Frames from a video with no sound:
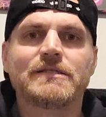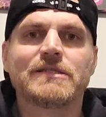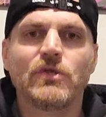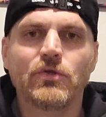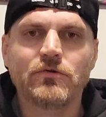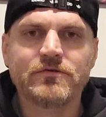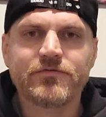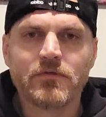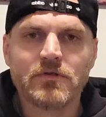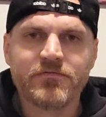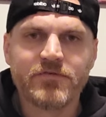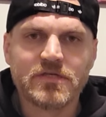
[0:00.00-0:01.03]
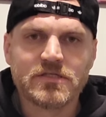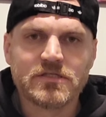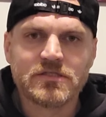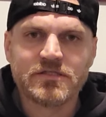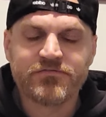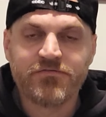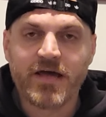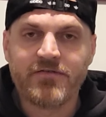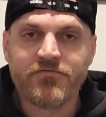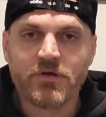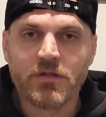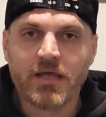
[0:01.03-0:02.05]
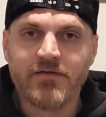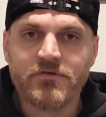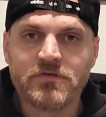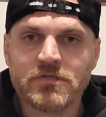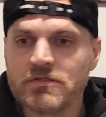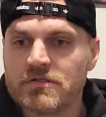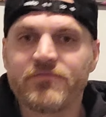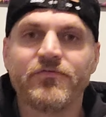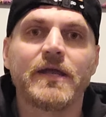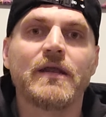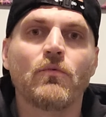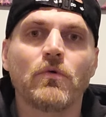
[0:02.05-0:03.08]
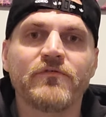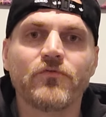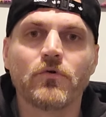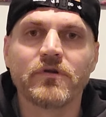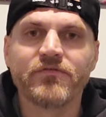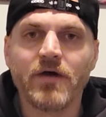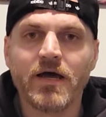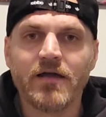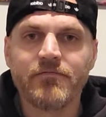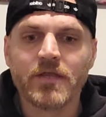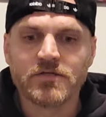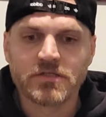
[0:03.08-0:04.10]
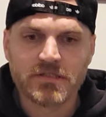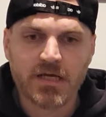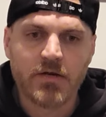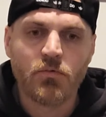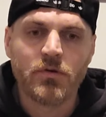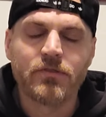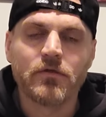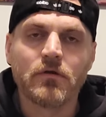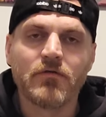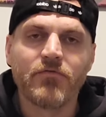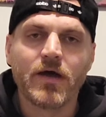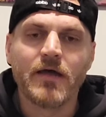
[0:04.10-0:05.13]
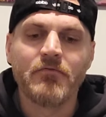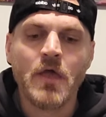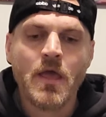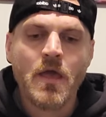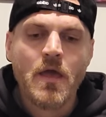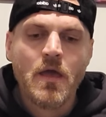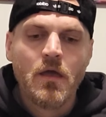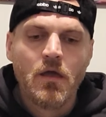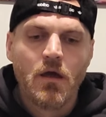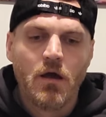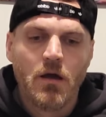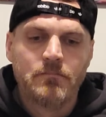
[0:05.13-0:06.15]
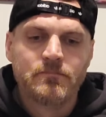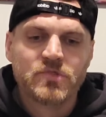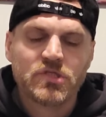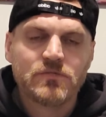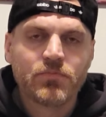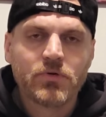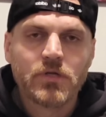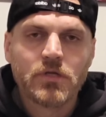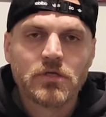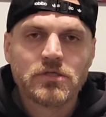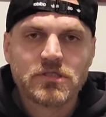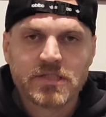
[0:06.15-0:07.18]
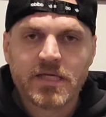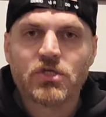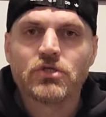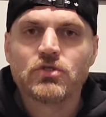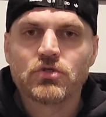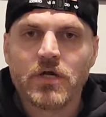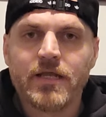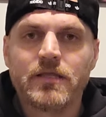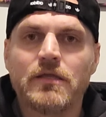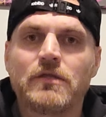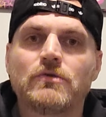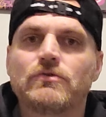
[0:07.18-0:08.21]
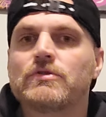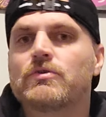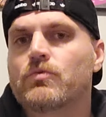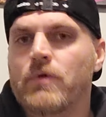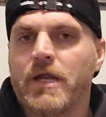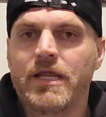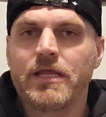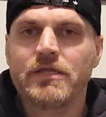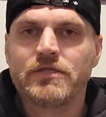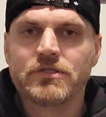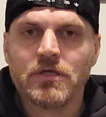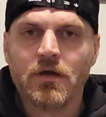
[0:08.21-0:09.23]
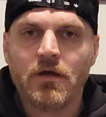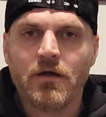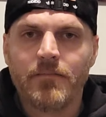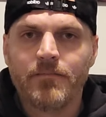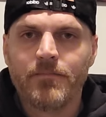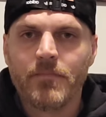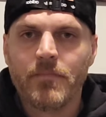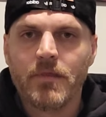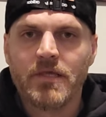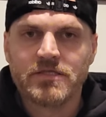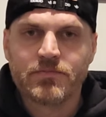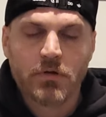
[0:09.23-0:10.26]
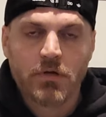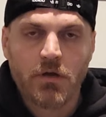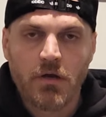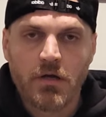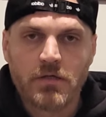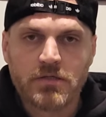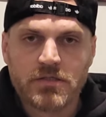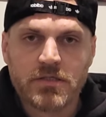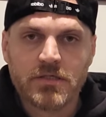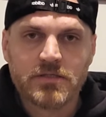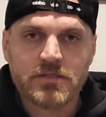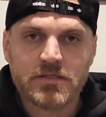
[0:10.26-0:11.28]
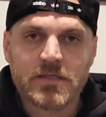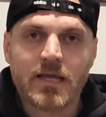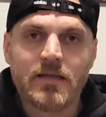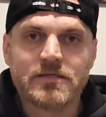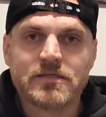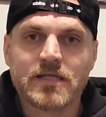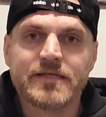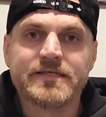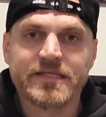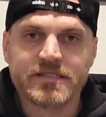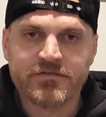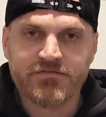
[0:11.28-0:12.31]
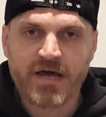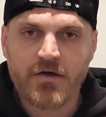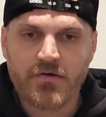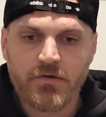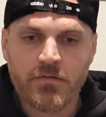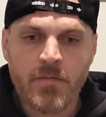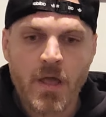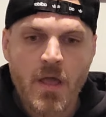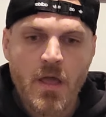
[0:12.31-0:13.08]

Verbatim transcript: is huge for the division. She's five foot eleven. She used to fight at one forty five. Now she's down at one thirty five um, she's pretty good. She's got good striking, uses her range, um, hits pretty hard. She she got she got decent volume.